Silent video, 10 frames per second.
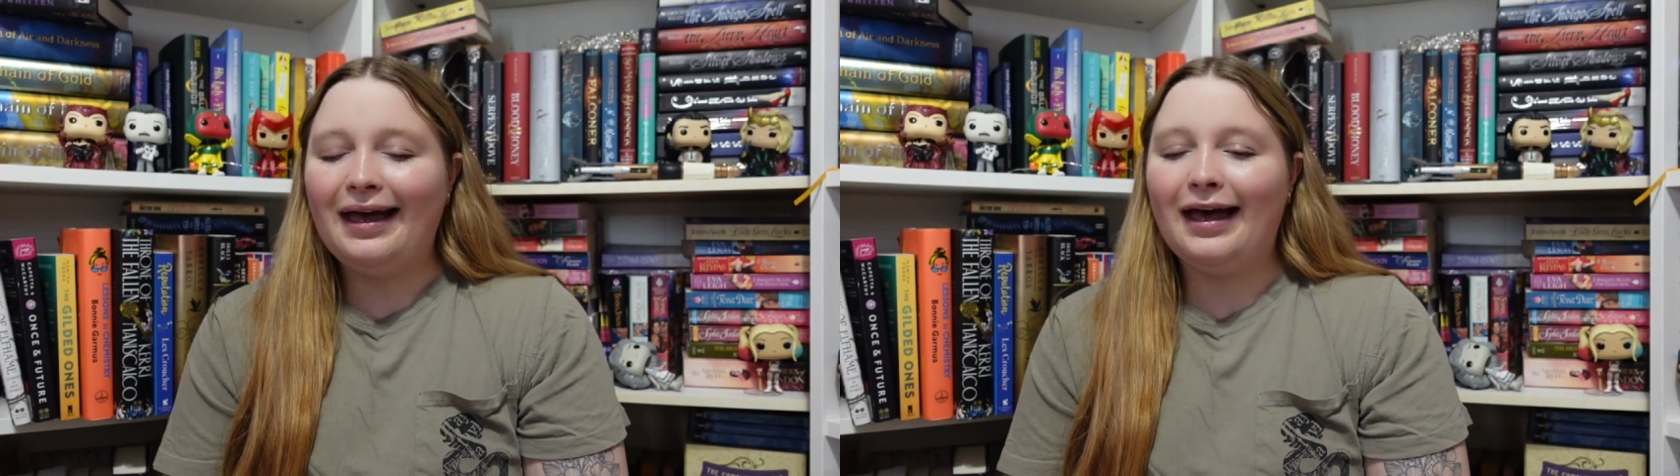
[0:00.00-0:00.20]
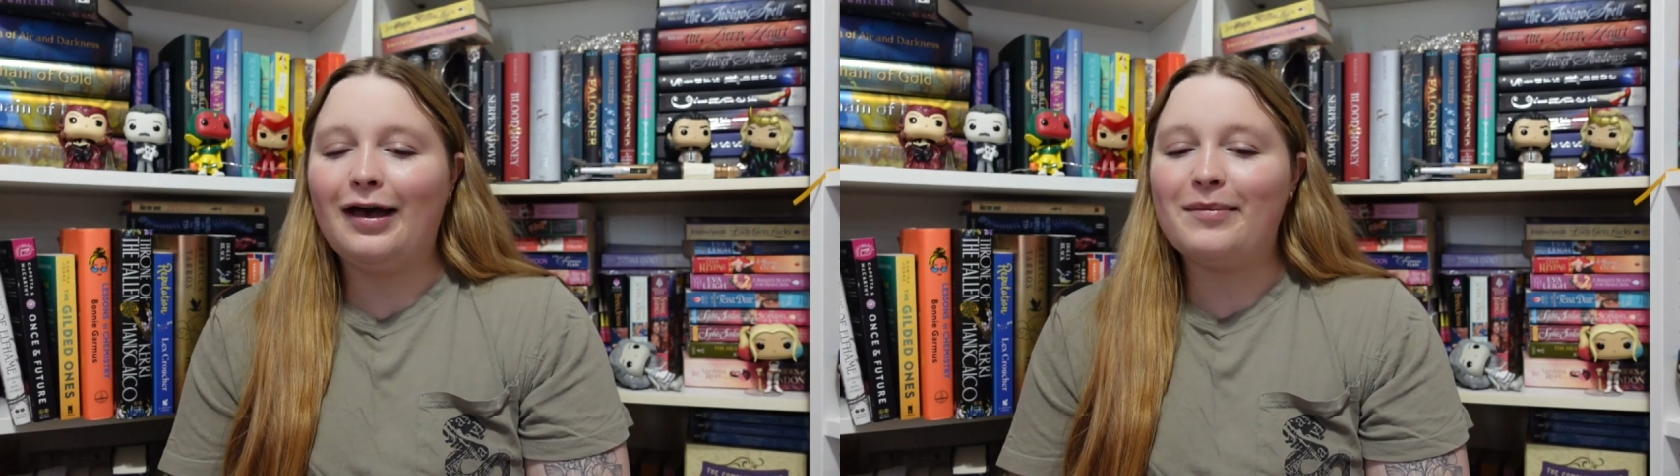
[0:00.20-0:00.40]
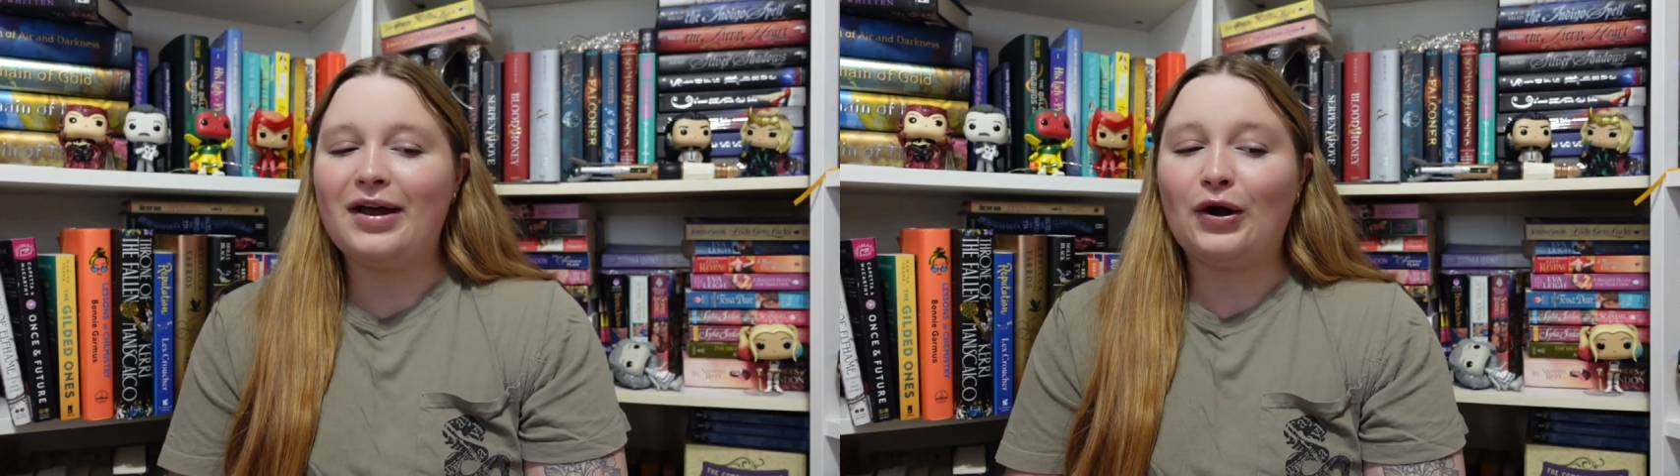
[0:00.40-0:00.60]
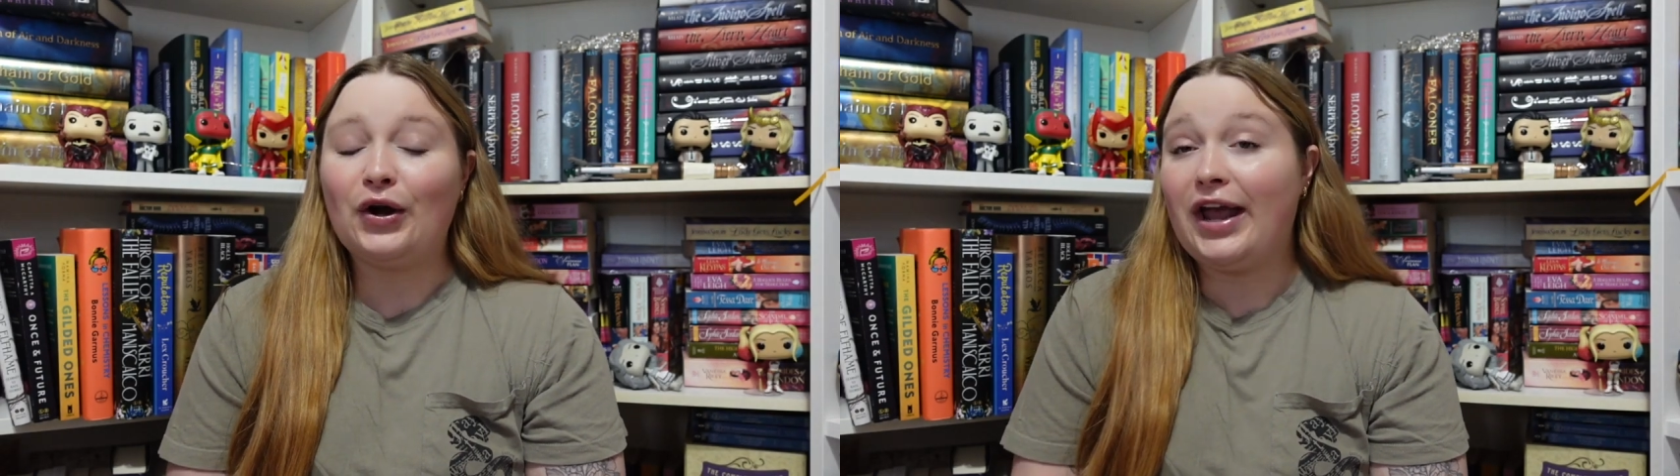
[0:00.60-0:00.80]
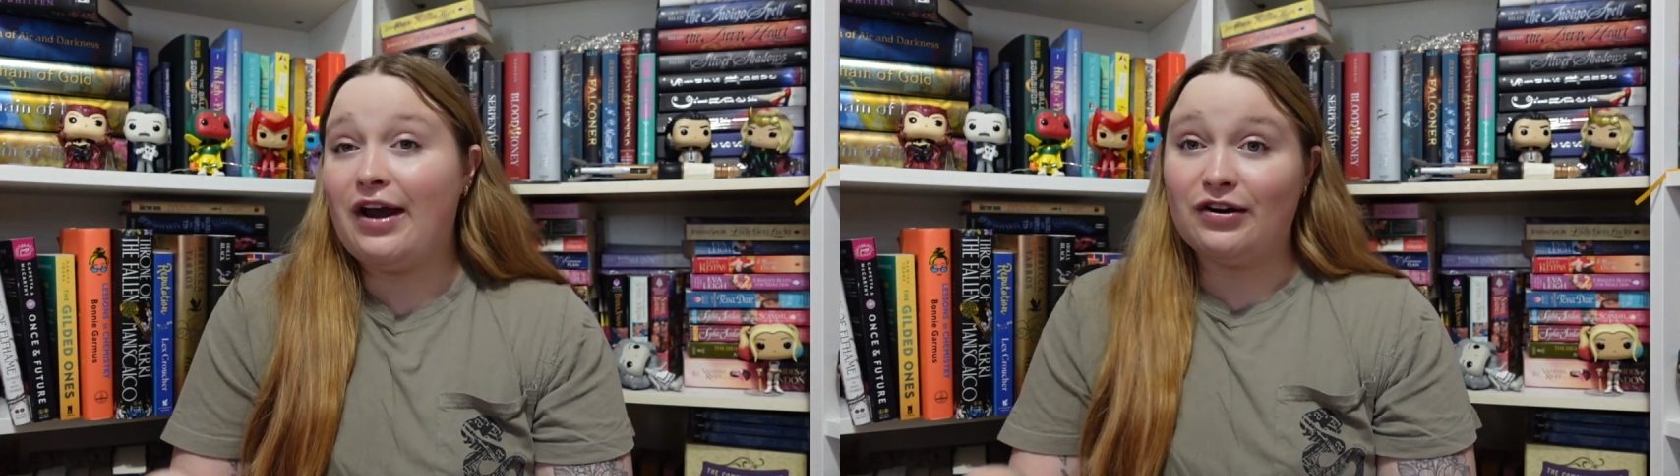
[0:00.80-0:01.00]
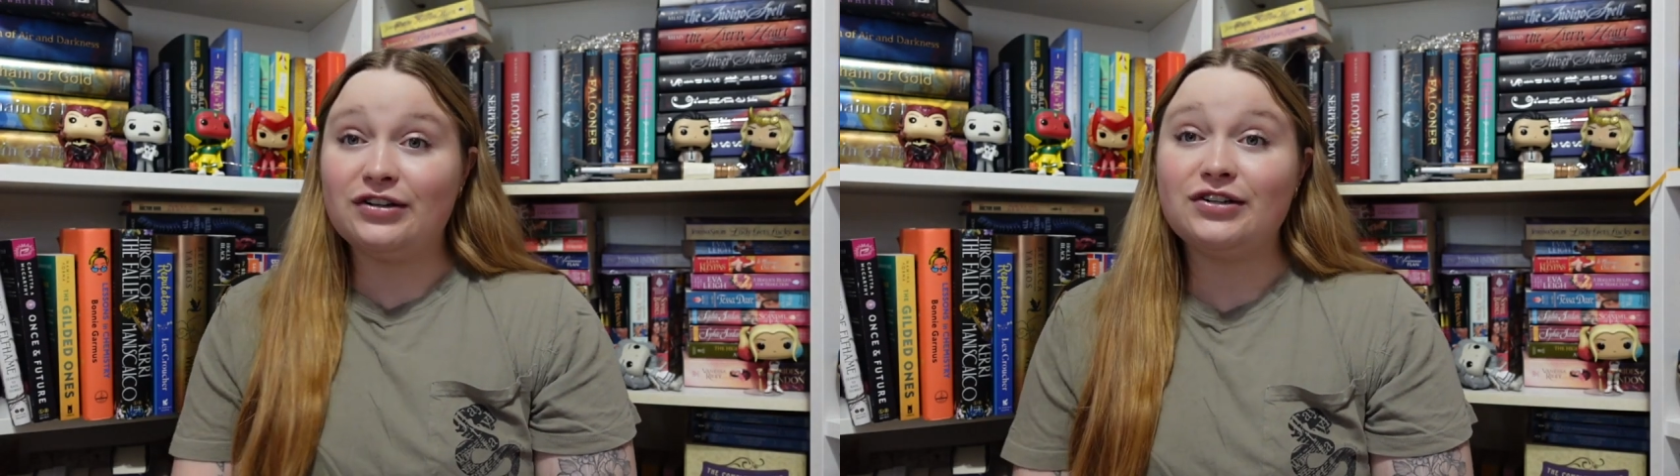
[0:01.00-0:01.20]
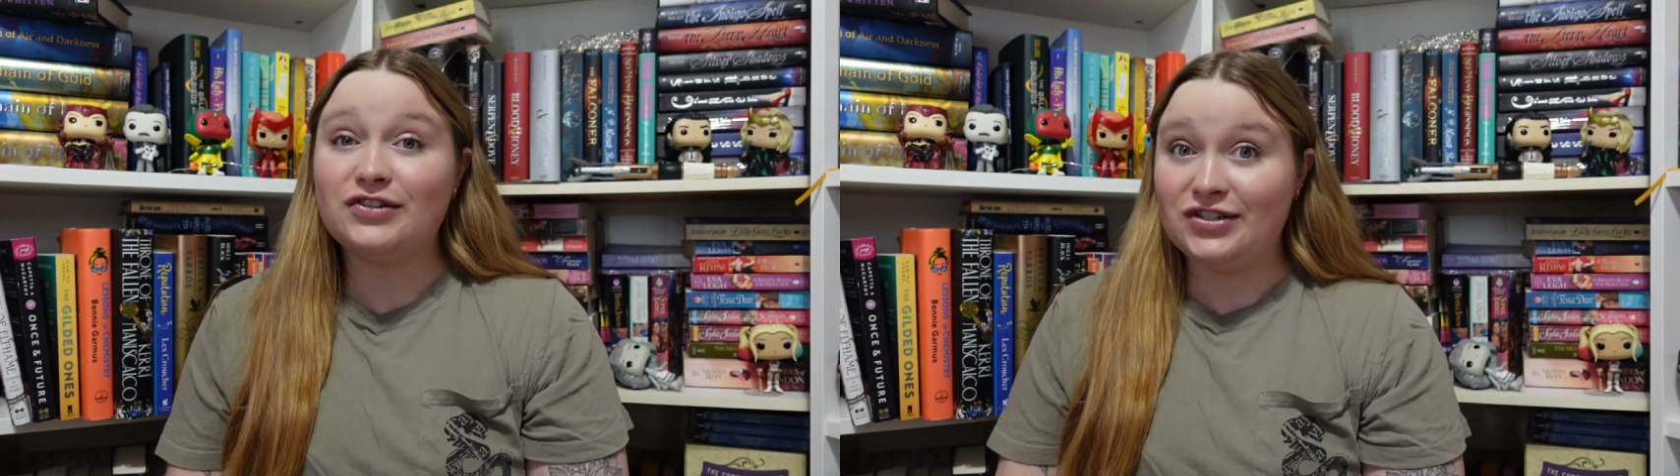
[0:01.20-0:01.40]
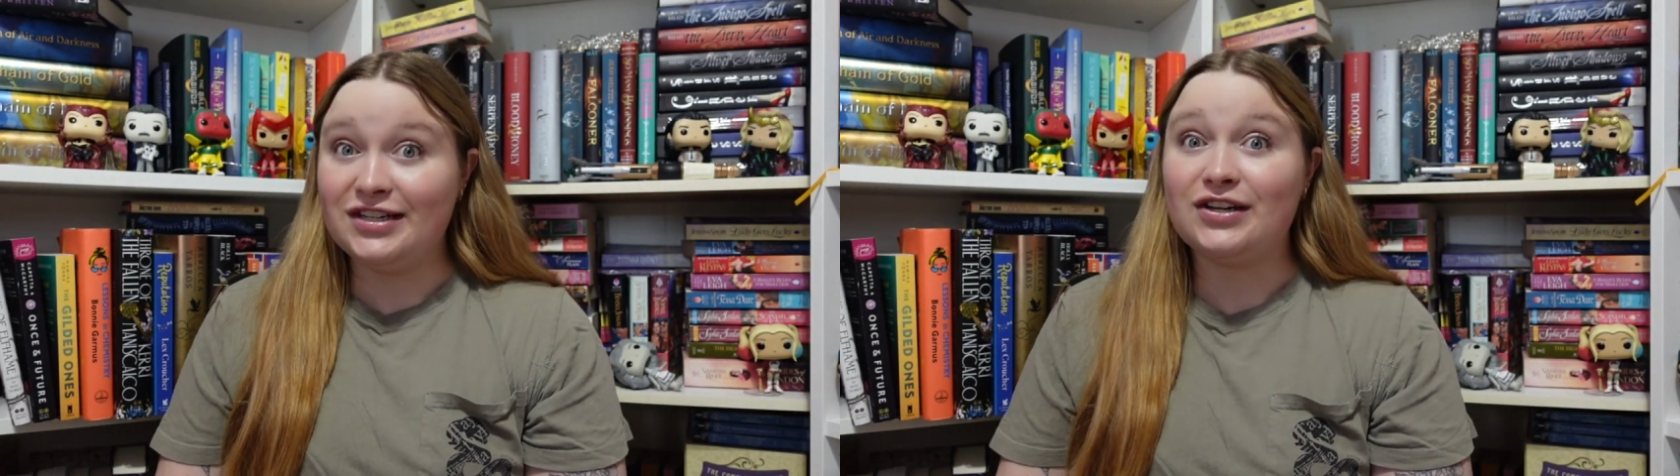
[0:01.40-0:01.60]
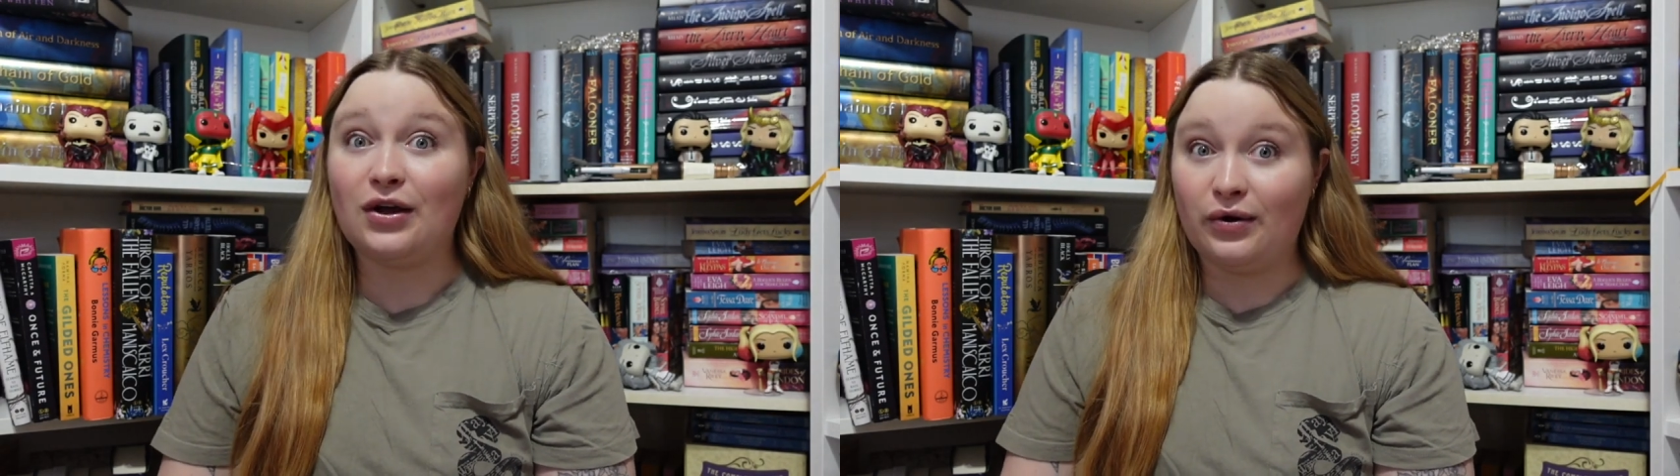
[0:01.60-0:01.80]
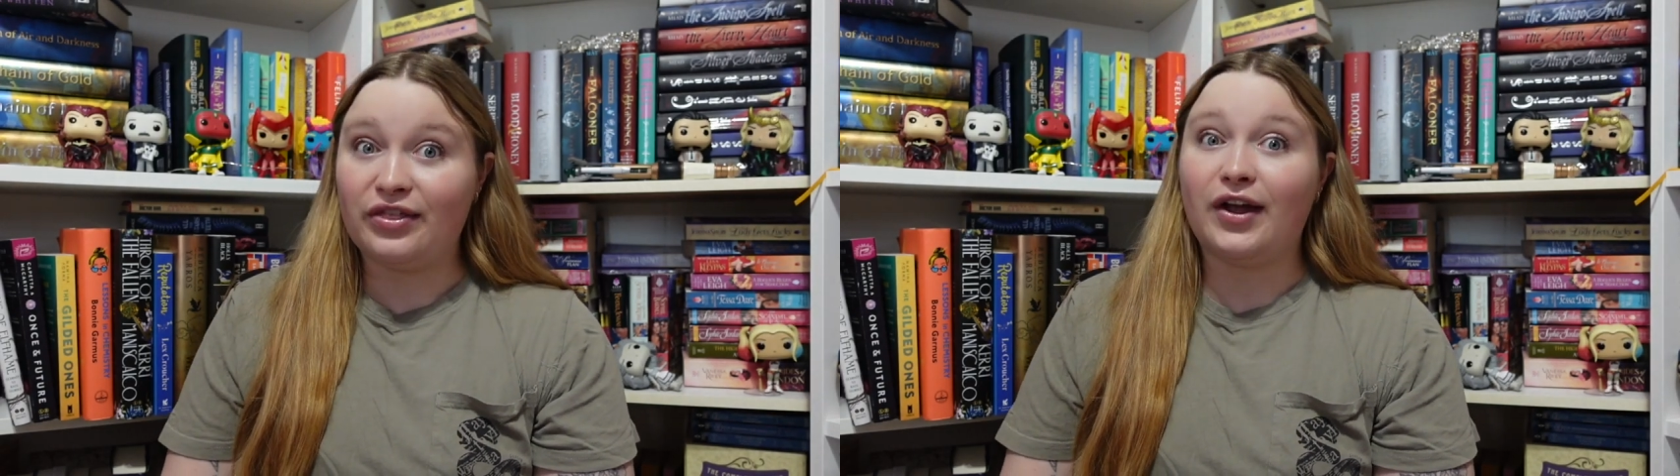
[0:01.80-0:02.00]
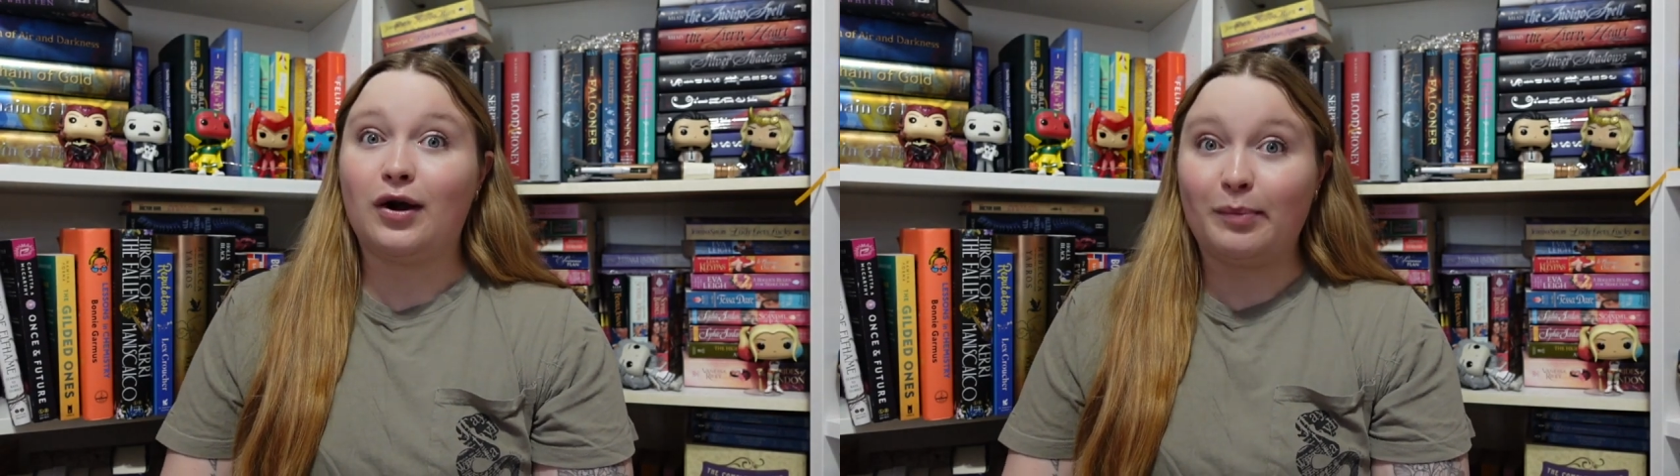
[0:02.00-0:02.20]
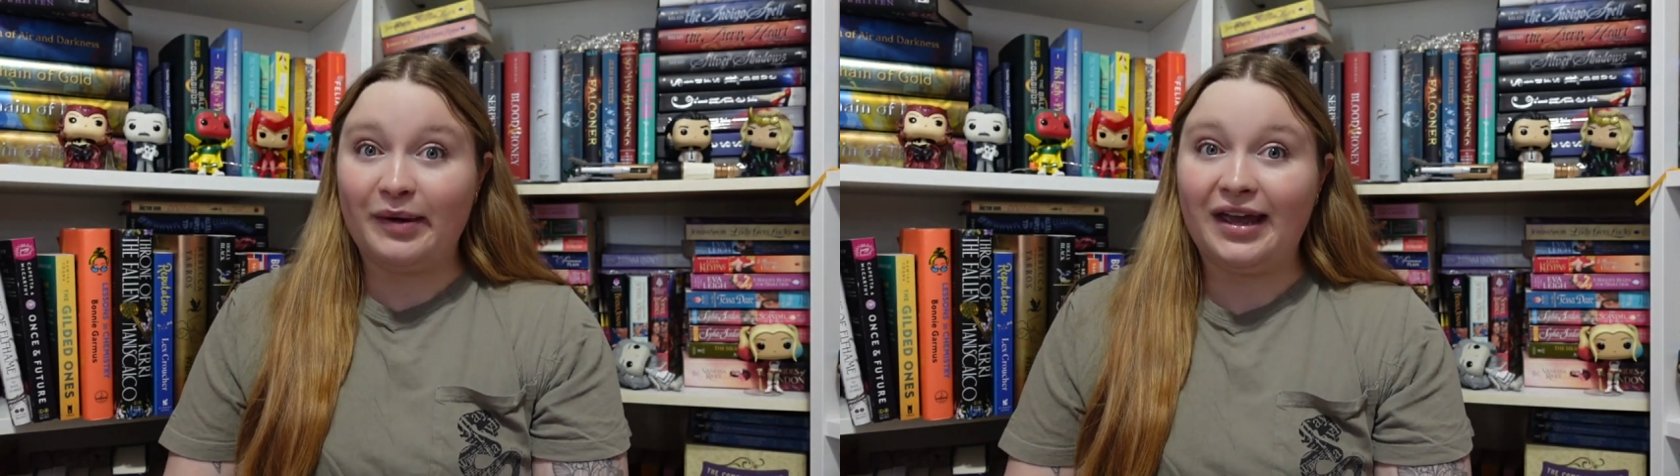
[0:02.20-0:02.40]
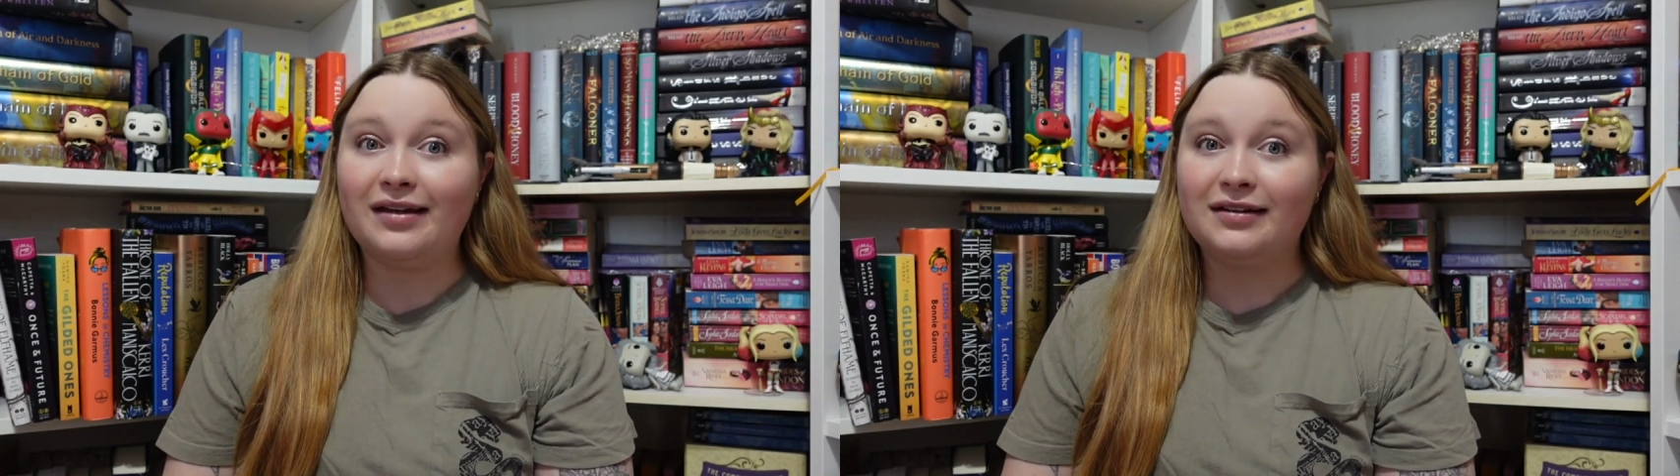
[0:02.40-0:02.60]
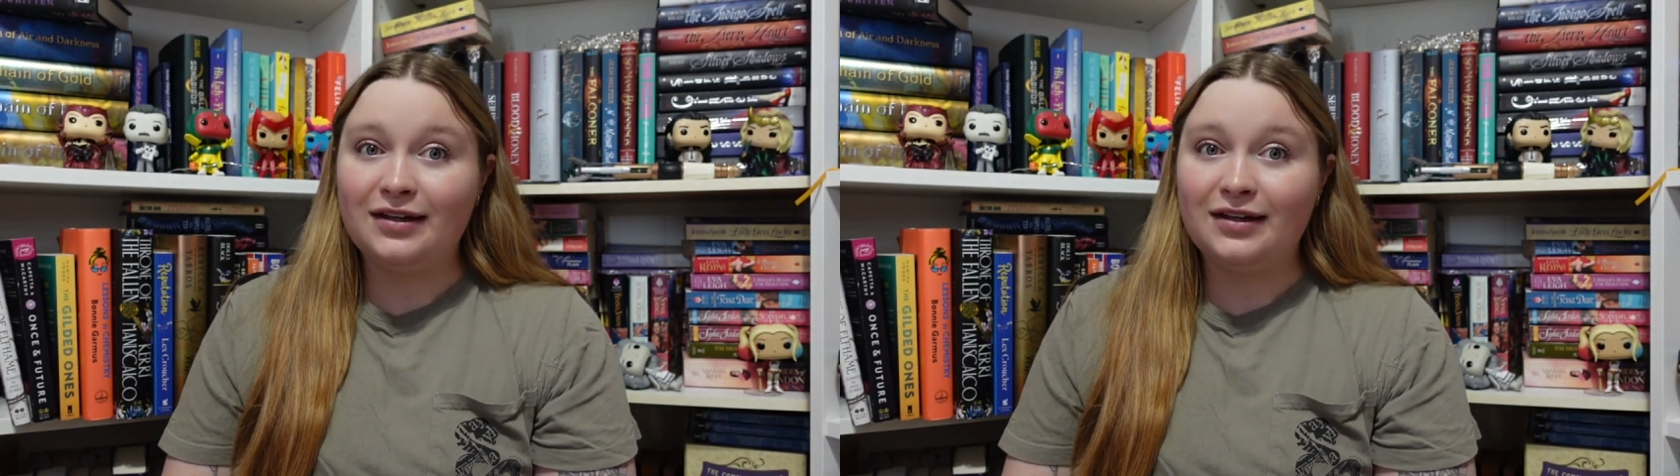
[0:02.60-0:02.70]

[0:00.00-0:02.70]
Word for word: Um, her characters need to go to therapy.